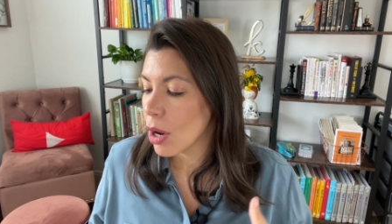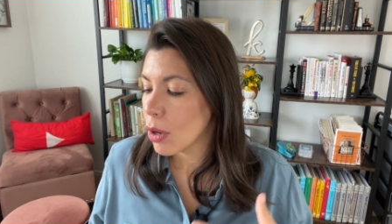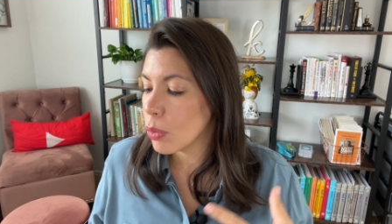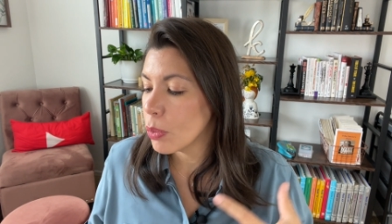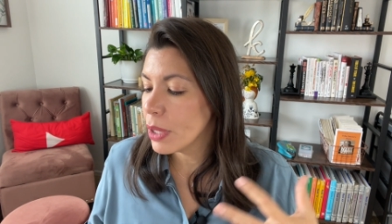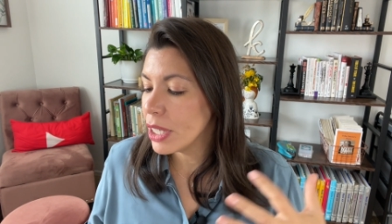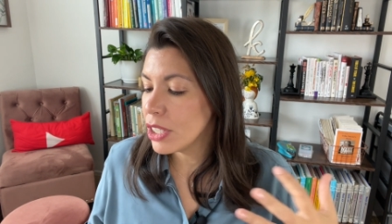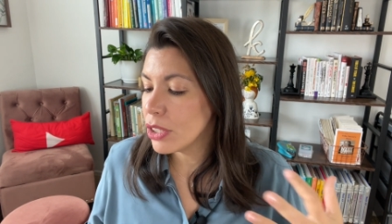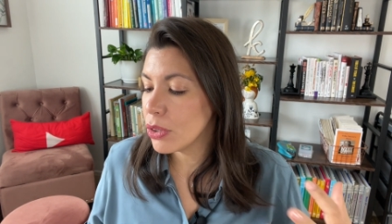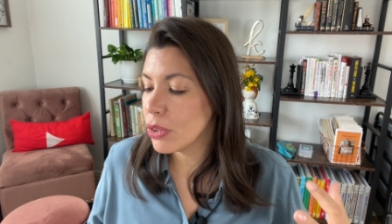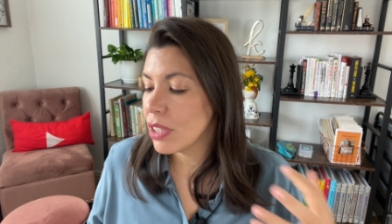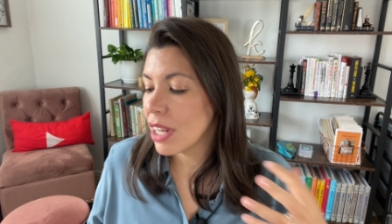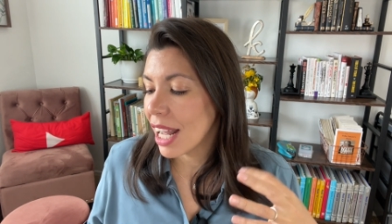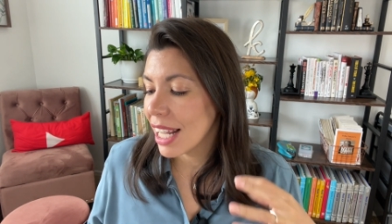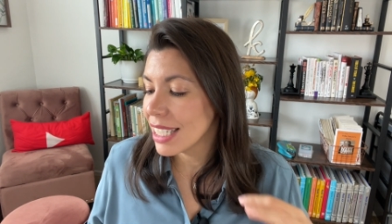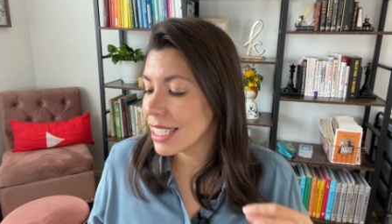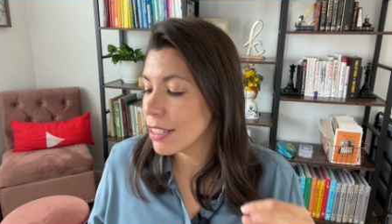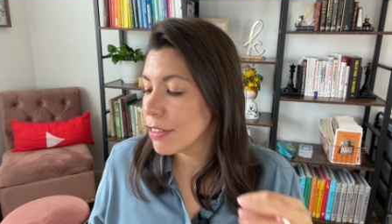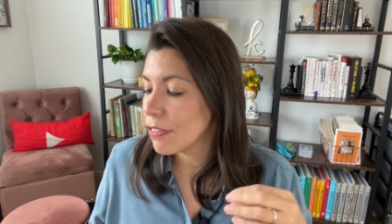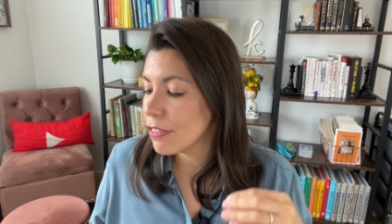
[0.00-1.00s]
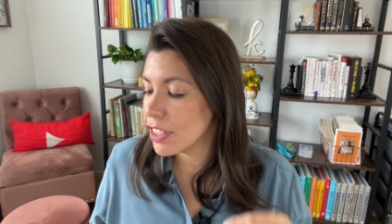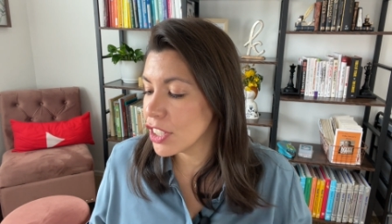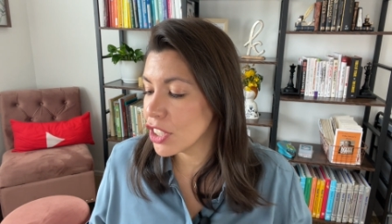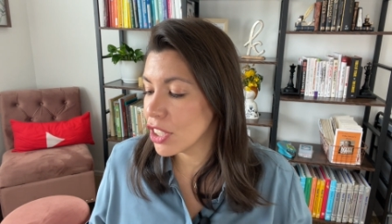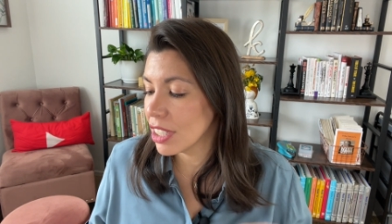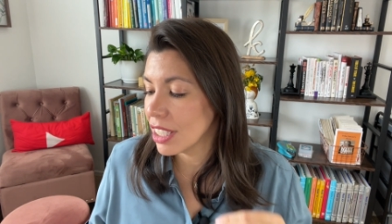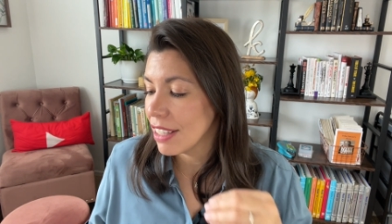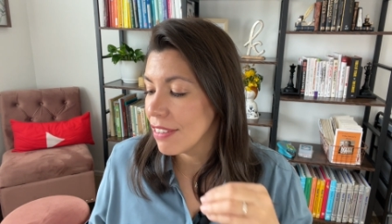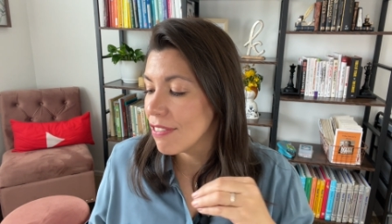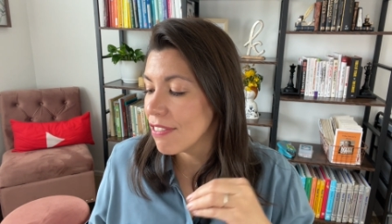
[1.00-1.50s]
We do not
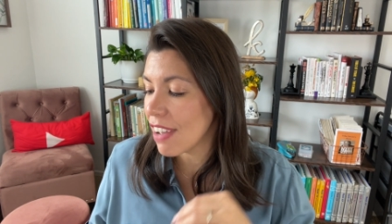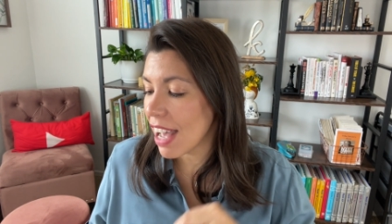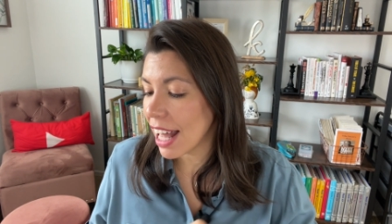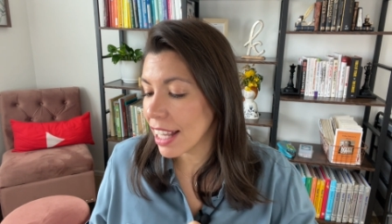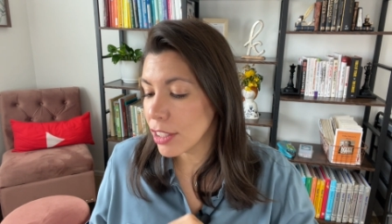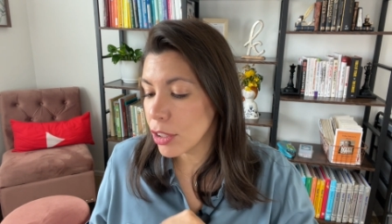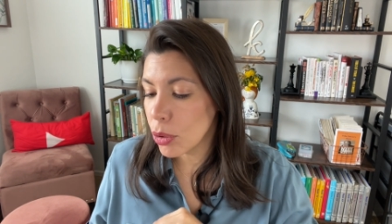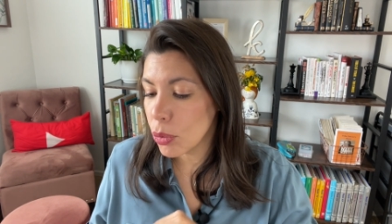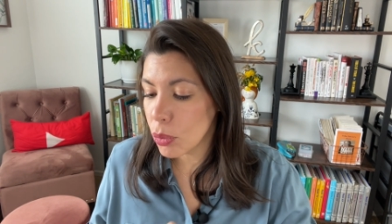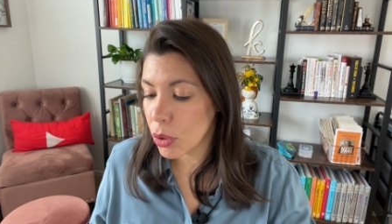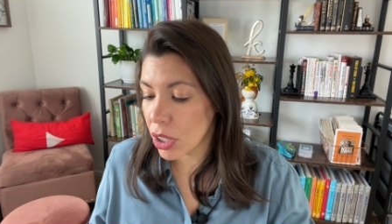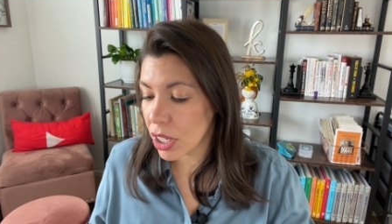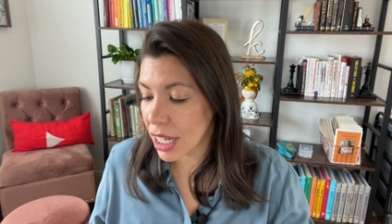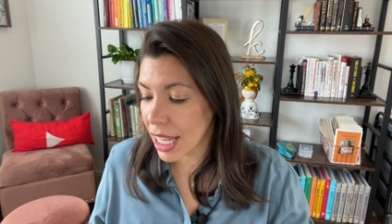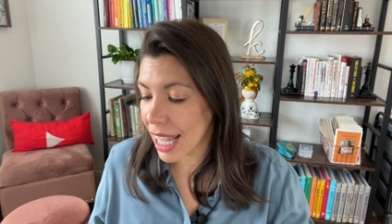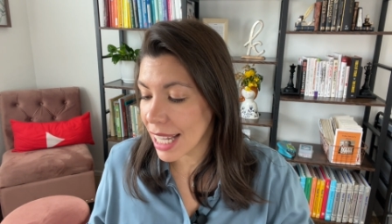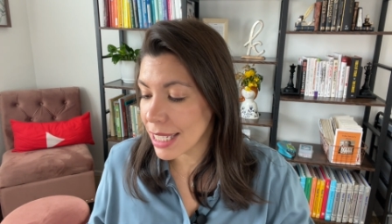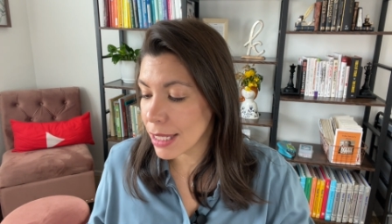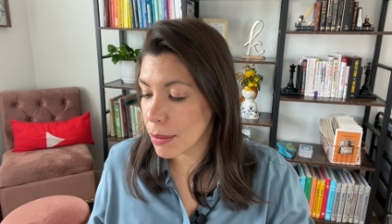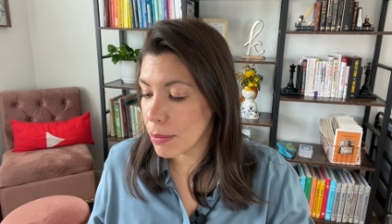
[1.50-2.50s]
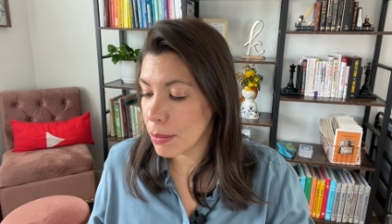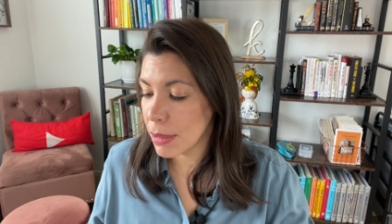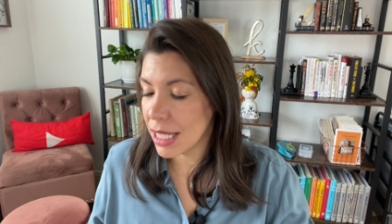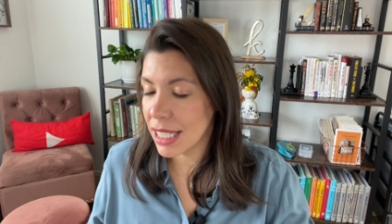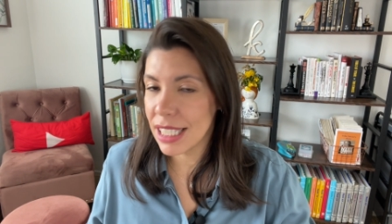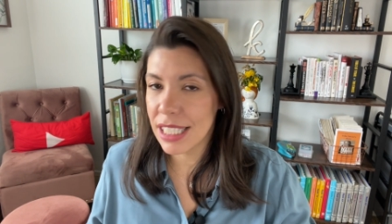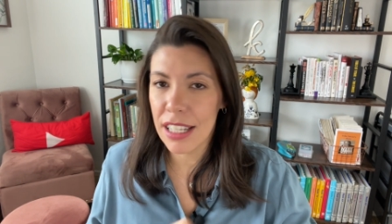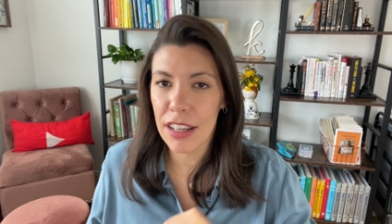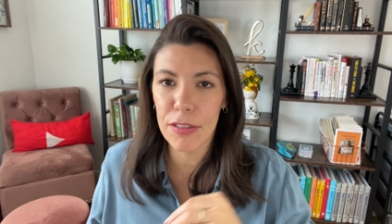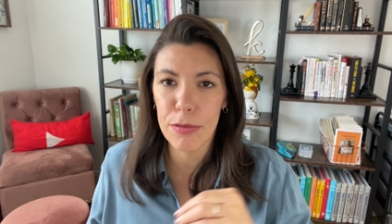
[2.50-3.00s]
sufficiently value work as a
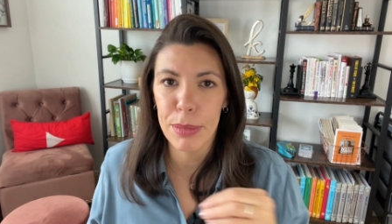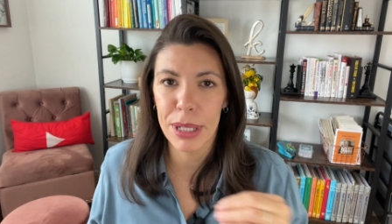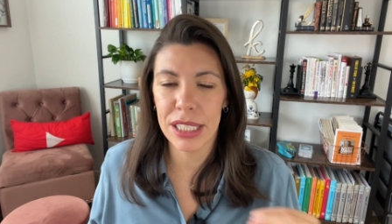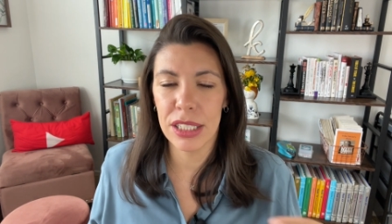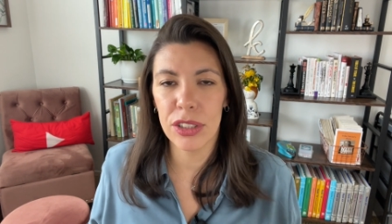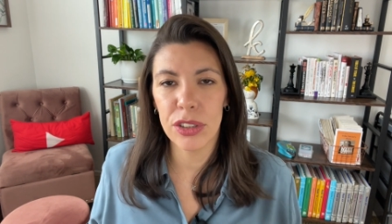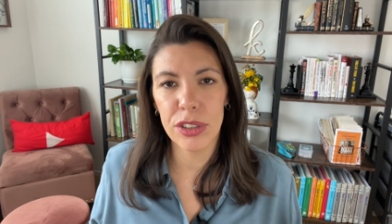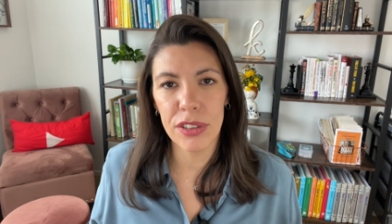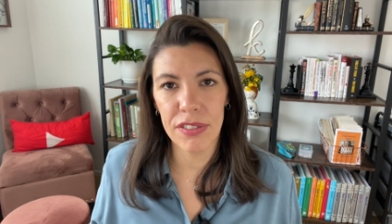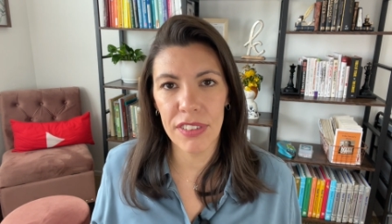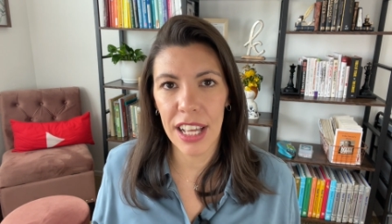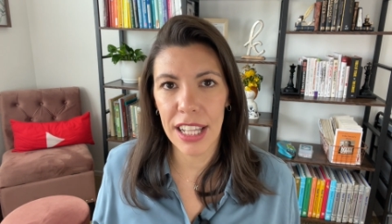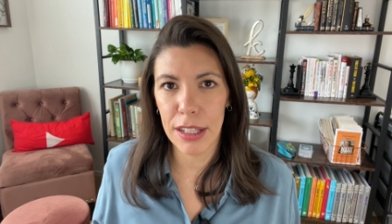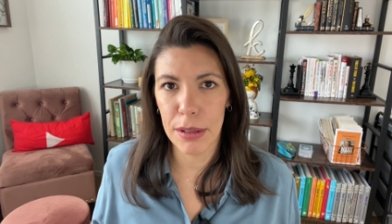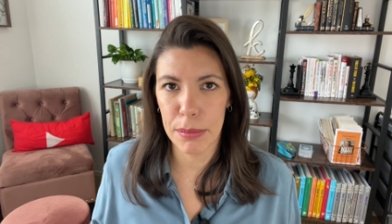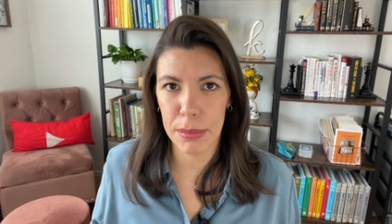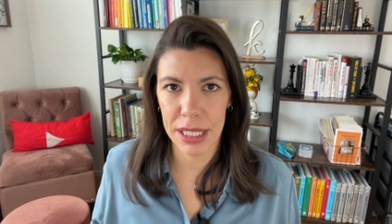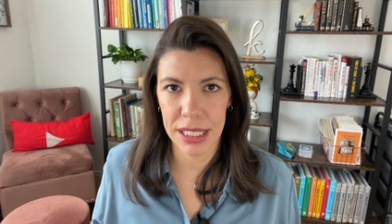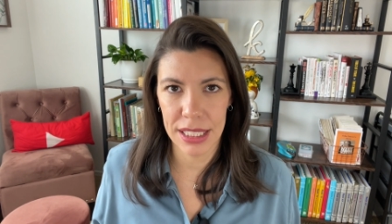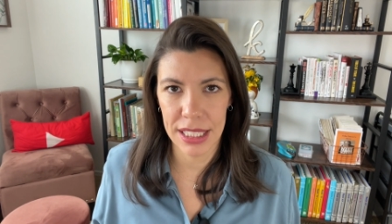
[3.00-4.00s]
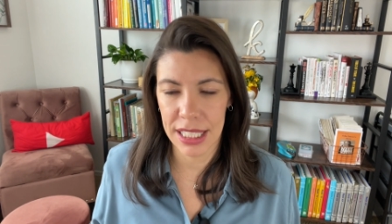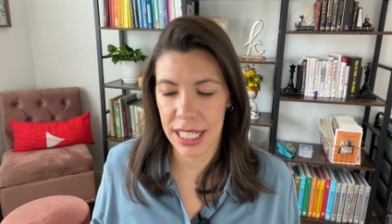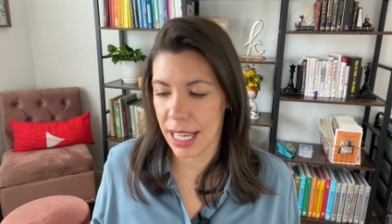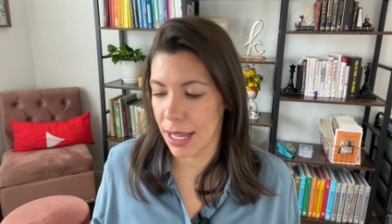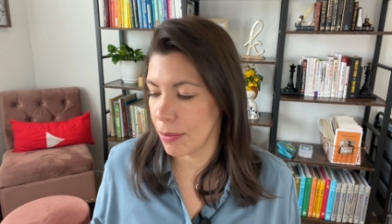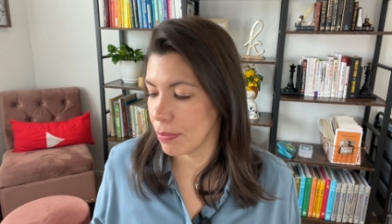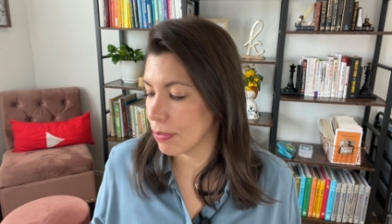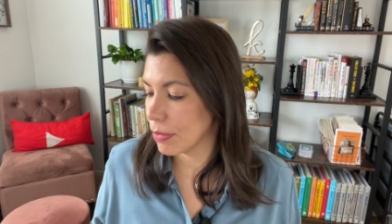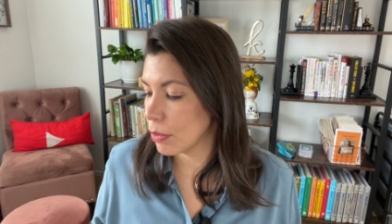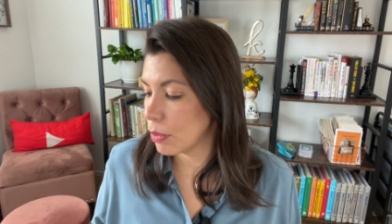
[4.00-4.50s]
means of mental development
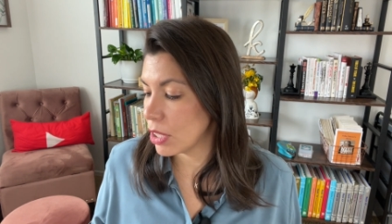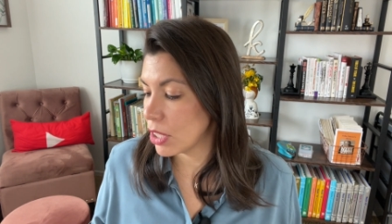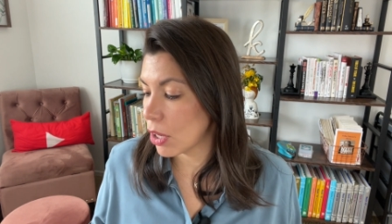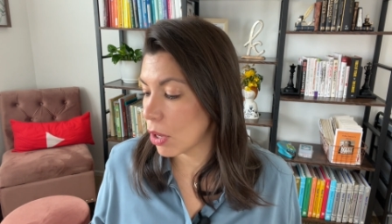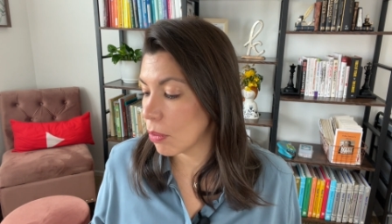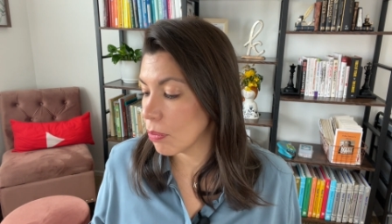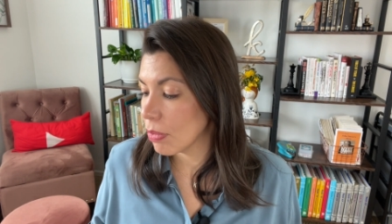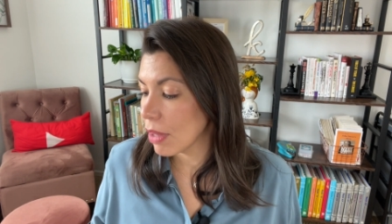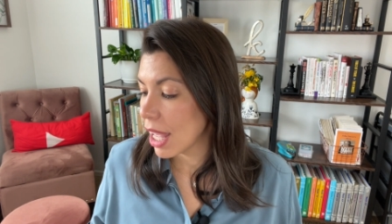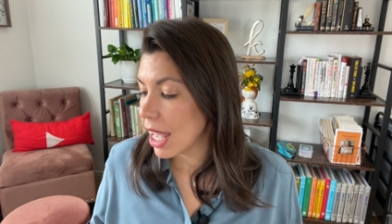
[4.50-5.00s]
today. We don't.